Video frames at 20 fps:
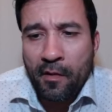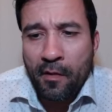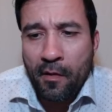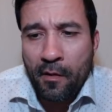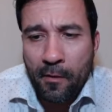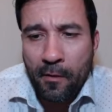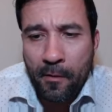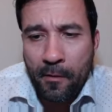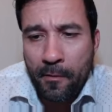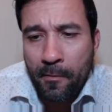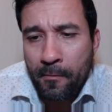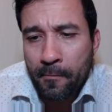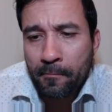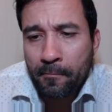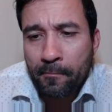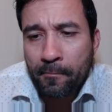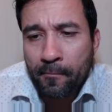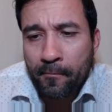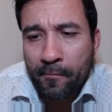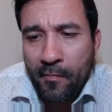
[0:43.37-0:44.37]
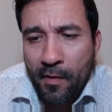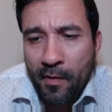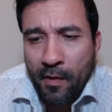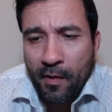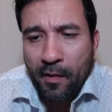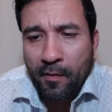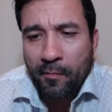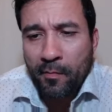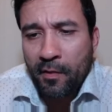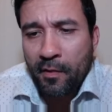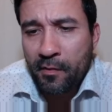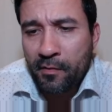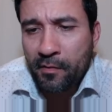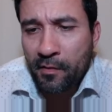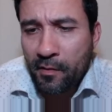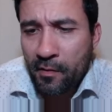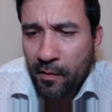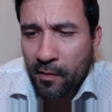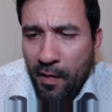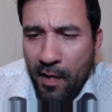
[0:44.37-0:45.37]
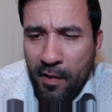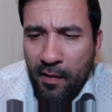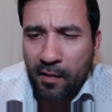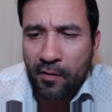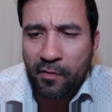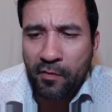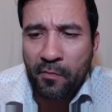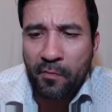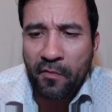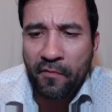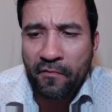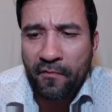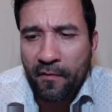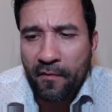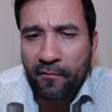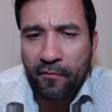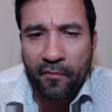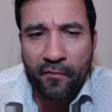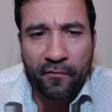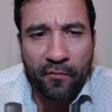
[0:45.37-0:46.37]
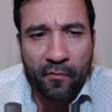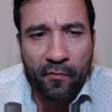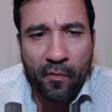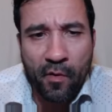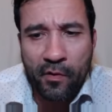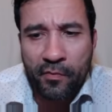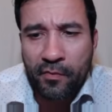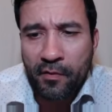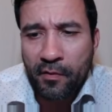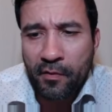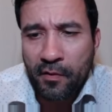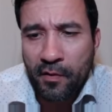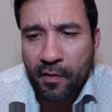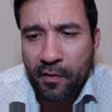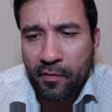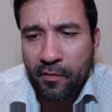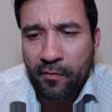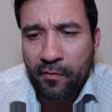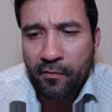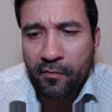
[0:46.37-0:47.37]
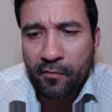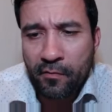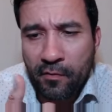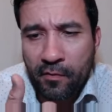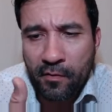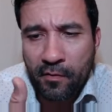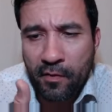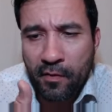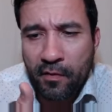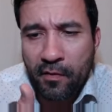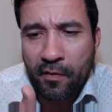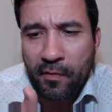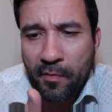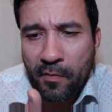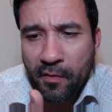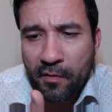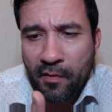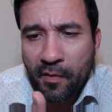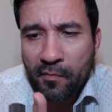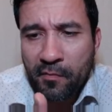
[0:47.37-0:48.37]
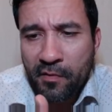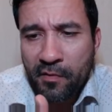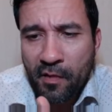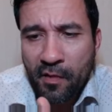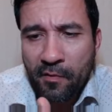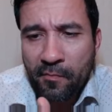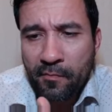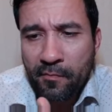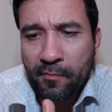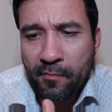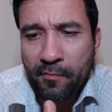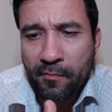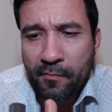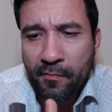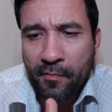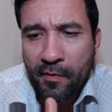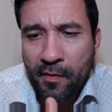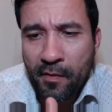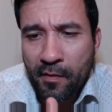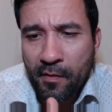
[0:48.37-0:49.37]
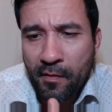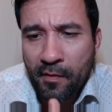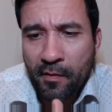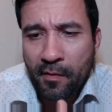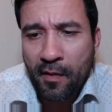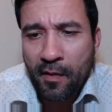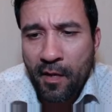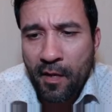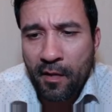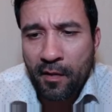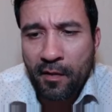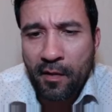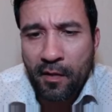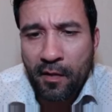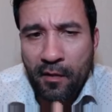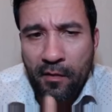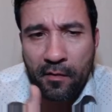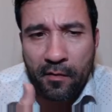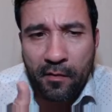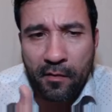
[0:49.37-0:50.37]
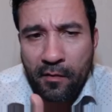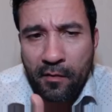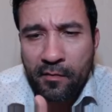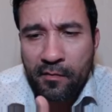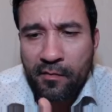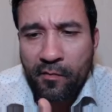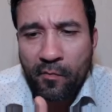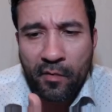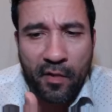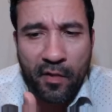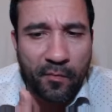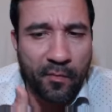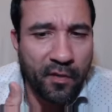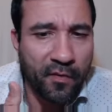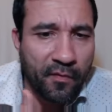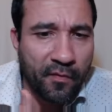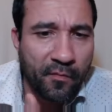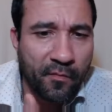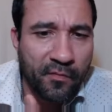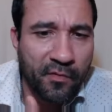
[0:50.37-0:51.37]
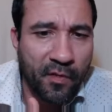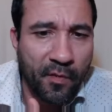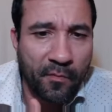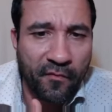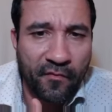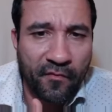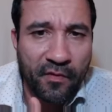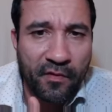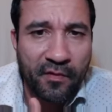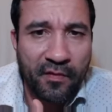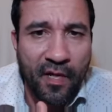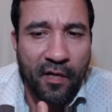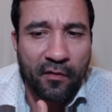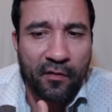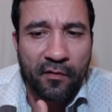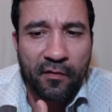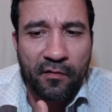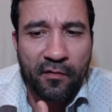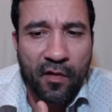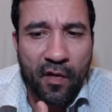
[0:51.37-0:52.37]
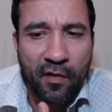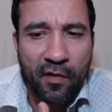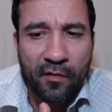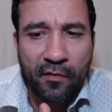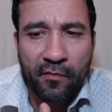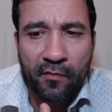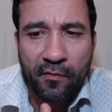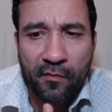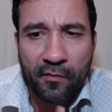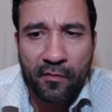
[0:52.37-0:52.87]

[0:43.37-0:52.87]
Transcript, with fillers: Um, hey Melissa, hey, can you do me a favor if you're watching? Can you could you give me a thumbs up? Hey Keith, can someone give me a thumbs up if the sound is on?